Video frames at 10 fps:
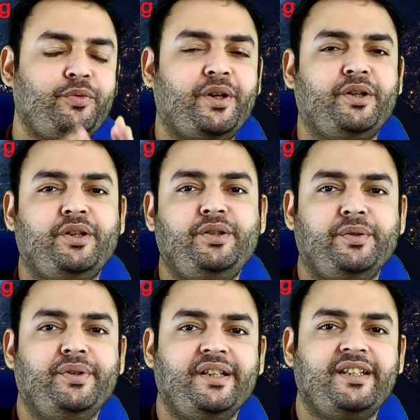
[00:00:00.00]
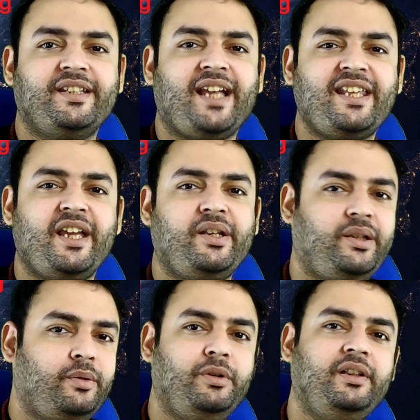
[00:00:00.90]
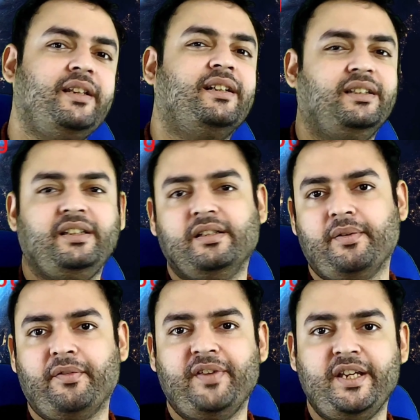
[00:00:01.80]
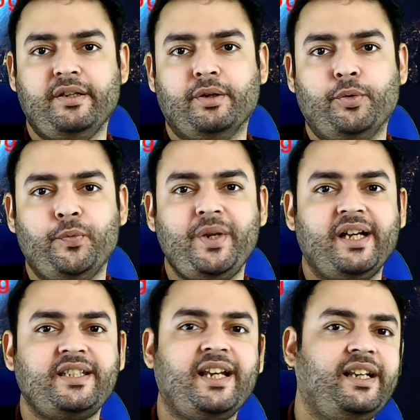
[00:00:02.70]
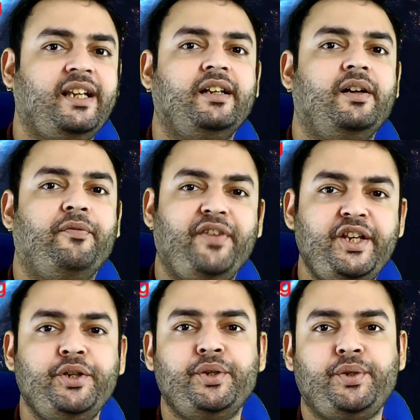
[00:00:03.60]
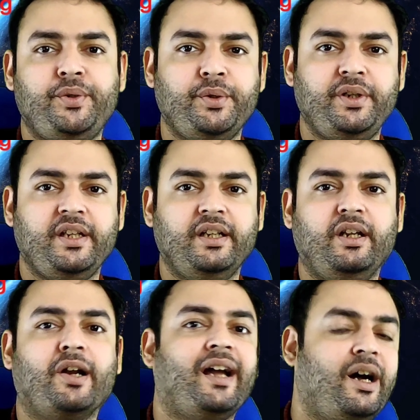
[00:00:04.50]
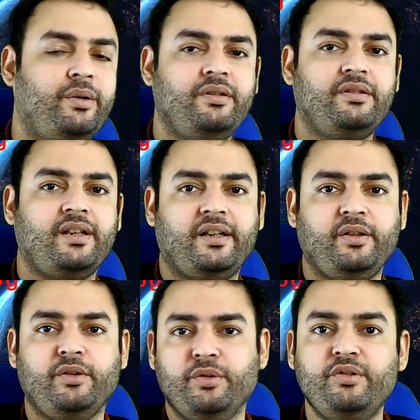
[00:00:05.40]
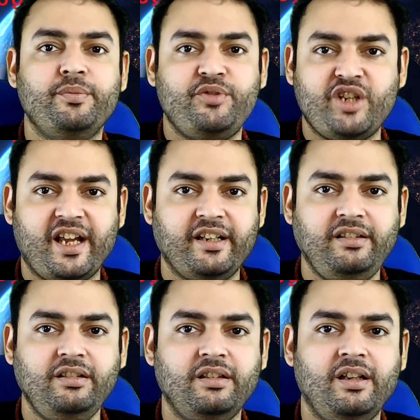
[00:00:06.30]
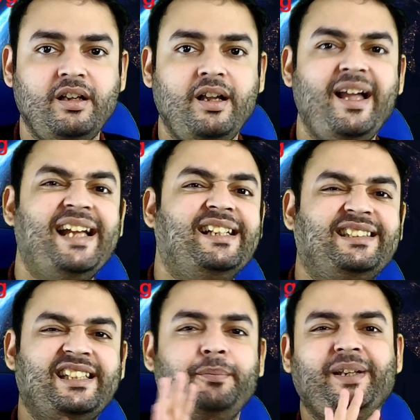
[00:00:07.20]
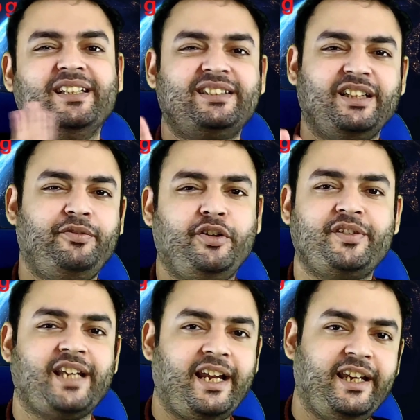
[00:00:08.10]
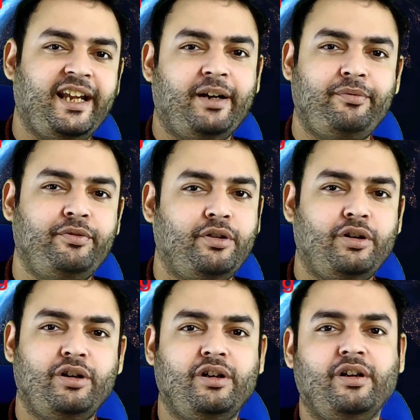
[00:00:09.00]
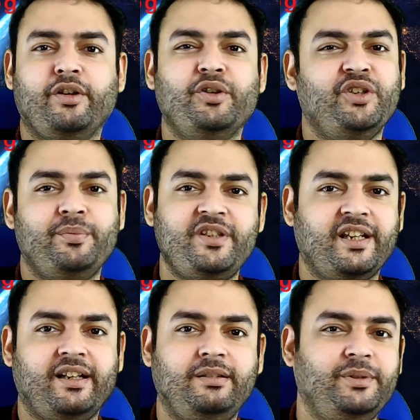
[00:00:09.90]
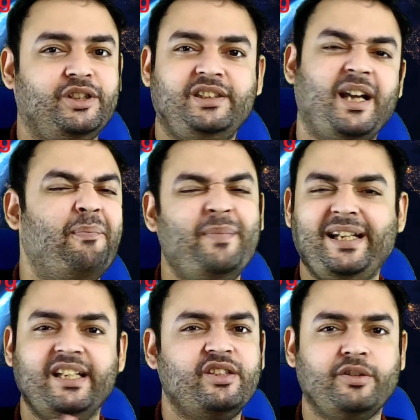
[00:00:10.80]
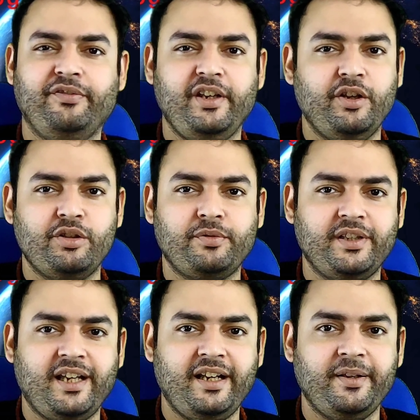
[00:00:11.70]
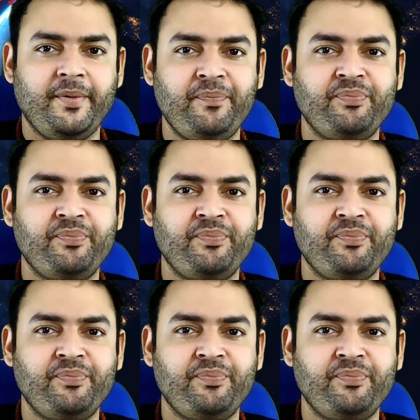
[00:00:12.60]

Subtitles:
what we are going to do is, as I told in the earlier video, we are starting a video tutorial on how to start your YouTube channel. Skipping the stuff of signing up for YouTube channel because there are millions of videos for that.